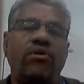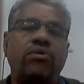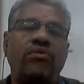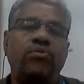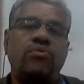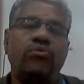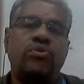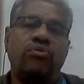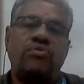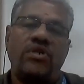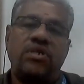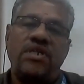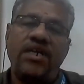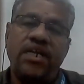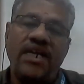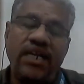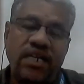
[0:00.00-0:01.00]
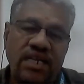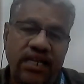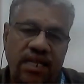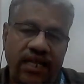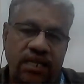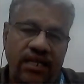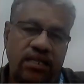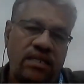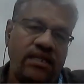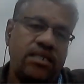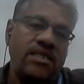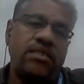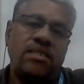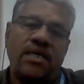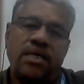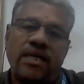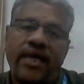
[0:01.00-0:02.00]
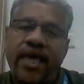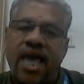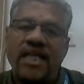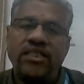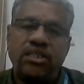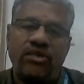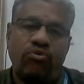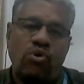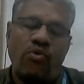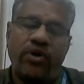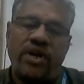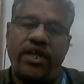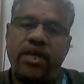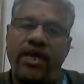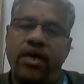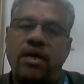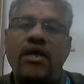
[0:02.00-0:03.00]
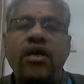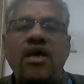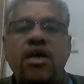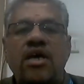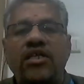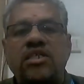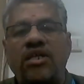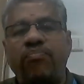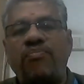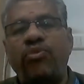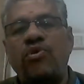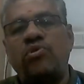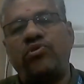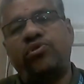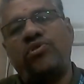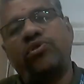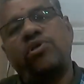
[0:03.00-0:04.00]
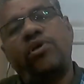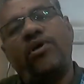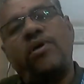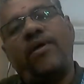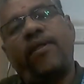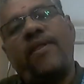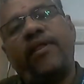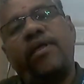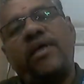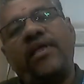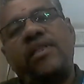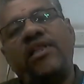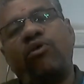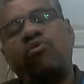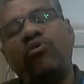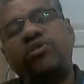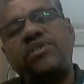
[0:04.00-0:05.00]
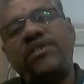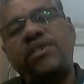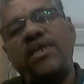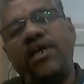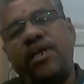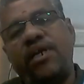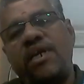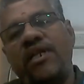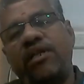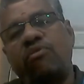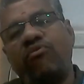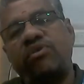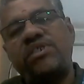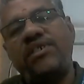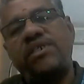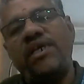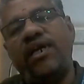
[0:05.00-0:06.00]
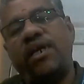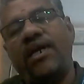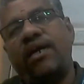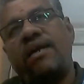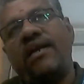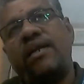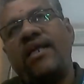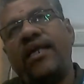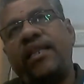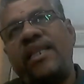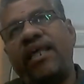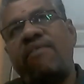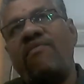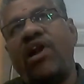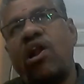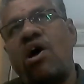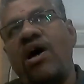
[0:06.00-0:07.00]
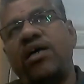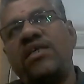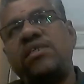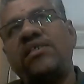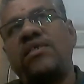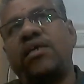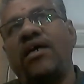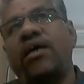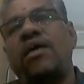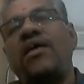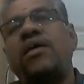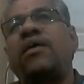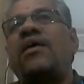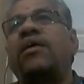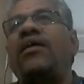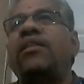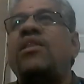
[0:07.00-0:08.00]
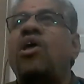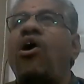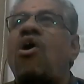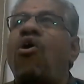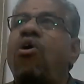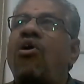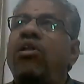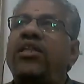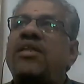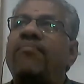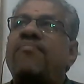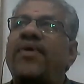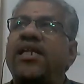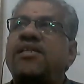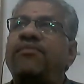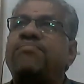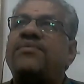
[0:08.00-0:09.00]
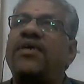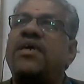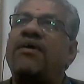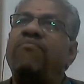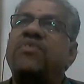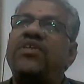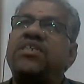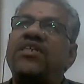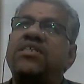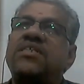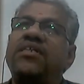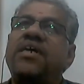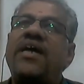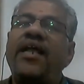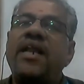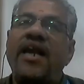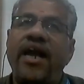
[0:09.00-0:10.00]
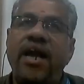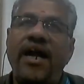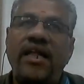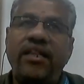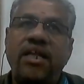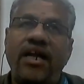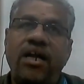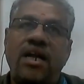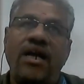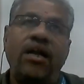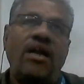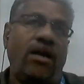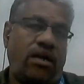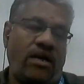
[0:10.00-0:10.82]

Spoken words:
2000. In this catch over here, suppose the question they will ask all the bulbs which is greater than